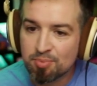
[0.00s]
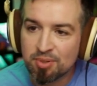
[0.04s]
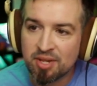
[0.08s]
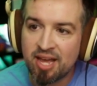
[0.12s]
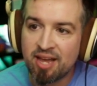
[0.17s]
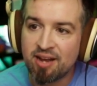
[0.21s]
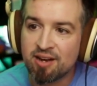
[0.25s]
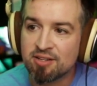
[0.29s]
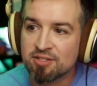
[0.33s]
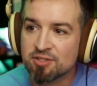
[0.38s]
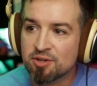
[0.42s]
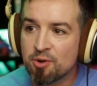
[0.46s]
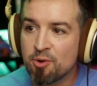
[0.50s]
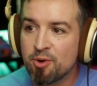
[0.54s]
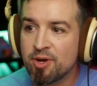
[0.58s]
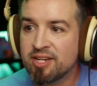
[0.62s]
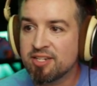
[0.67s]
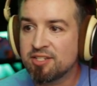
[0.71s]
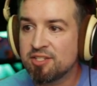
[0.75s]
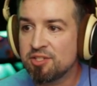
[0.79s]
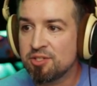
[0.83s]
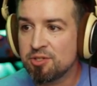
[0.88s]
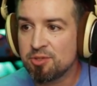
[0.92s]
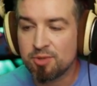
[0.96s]
players are
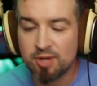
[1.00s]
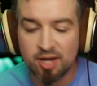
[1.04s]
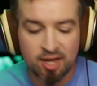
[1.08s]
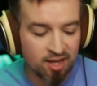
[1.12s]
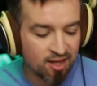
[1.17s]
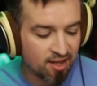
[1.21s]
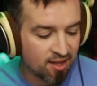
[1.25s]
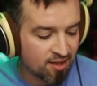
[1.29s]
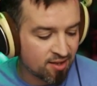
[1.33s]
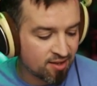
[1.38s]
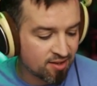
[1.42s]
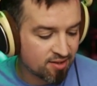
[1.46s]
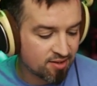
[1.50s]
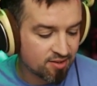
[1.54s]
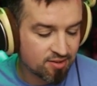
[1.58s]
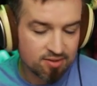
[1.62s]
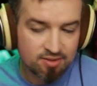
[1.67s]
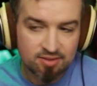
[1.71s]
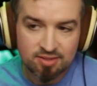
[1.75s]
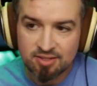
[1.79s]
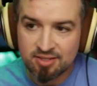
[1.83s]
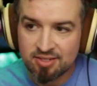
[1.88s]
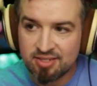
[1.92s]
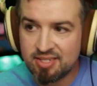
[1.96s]
going to uh,
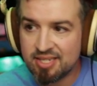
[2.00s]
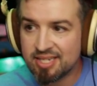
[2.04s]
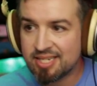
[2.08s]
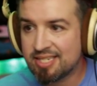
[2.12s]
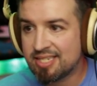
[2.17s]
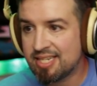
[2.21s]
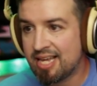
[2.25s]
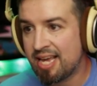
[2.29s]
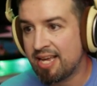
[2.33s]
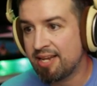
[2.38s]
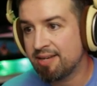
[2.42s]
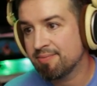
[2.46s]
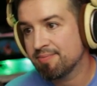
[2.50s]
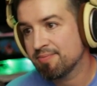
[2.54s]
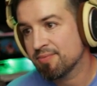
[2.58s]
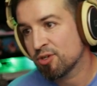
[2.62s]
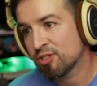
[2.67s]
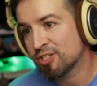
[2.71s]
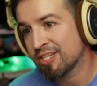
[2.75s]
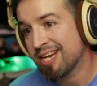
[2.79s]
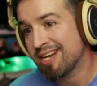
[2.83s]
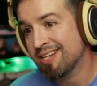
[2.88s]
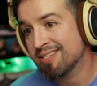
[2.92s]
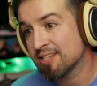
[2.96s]
dictate, or
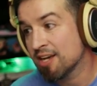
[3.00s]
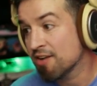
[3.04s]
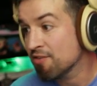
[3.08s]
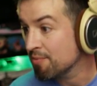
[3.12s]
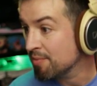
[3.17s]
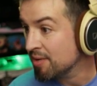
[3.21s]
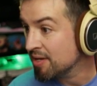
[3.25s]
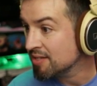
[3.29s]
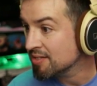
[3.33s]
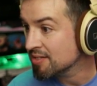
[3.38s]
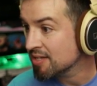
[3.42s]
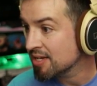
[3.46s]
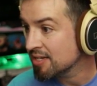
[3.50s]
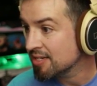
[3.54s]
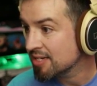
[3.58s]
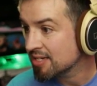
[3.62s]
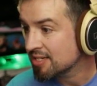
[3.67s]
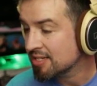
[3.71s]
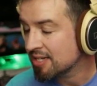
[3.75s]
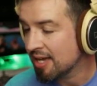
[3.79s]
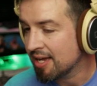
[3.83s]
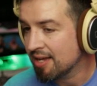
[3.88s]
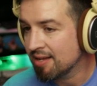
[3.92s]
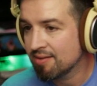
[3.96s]
Chinese government is going to
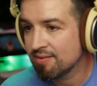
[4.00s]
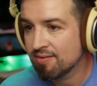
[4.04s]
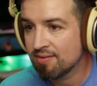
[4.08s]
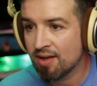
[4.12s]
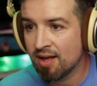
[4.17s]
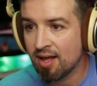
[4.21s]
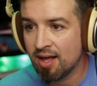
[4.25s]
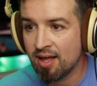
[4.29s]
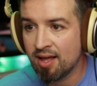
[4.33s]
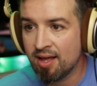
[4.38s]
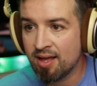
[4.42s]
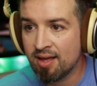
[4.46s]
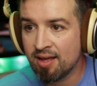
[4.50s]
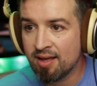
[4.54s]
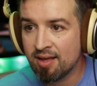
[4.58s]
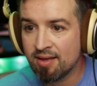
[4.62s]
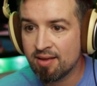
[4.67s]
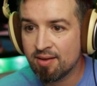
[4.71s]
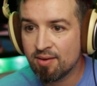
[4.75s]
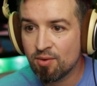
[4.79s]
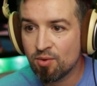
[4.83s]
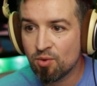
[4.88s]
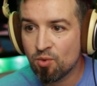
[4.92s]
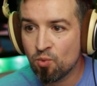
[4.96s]
dictate uh,
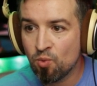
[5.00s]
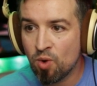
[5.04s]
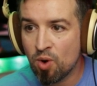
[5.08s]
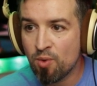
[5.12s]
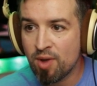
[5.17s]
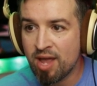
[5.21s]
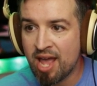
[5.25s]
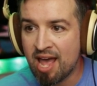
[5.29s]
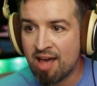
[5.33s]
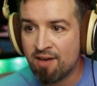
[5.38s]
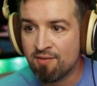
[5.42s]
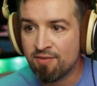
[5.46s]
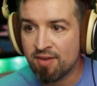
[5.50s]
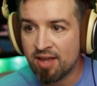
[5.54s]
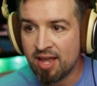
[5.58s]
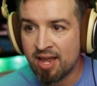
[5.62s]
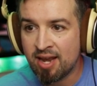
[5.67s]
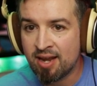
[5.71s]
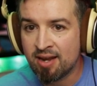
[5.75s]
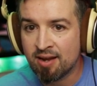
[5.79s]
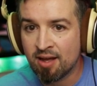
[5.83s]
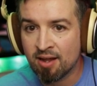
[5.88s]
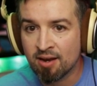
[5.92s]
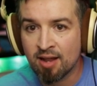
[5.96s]
what we have
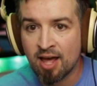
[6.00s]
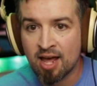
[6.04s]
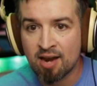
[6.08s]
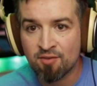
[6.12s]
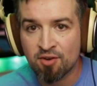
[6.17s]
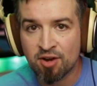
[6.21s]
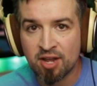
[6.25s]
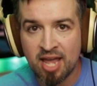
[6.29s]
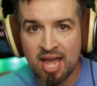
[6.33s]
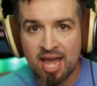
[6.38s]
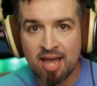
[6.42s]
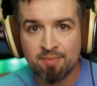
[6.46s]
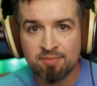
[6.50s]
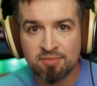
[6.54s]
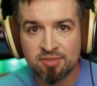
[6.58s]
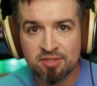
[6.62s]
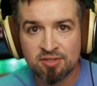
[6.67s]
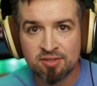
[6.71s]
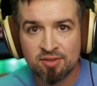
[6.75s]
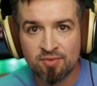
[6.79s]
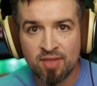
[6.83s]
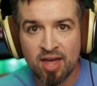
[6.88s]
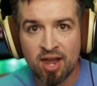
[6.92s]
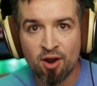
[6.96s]
in a lot of our
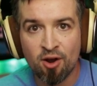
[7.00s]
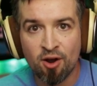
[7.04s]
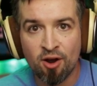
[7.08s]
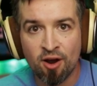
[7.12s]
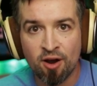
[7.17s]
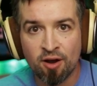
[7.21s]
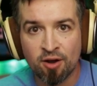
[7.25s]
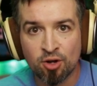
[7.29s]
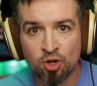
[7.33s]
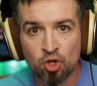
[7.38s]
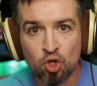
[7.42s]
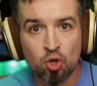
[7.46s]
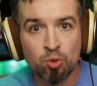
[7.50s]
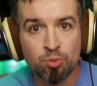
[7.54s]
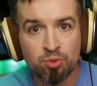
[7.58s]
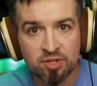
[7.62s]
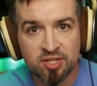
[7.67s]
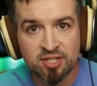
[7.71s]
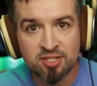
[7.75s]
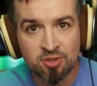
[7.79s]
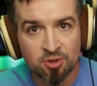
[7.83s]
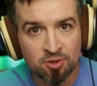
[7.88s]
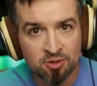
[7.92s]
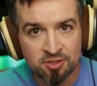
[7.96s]
games that are
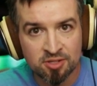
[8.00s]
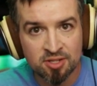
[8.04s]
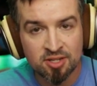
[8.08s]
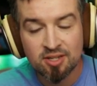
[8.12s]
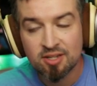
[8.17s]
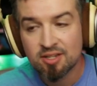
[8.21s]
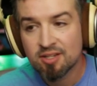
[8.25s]
globally sold,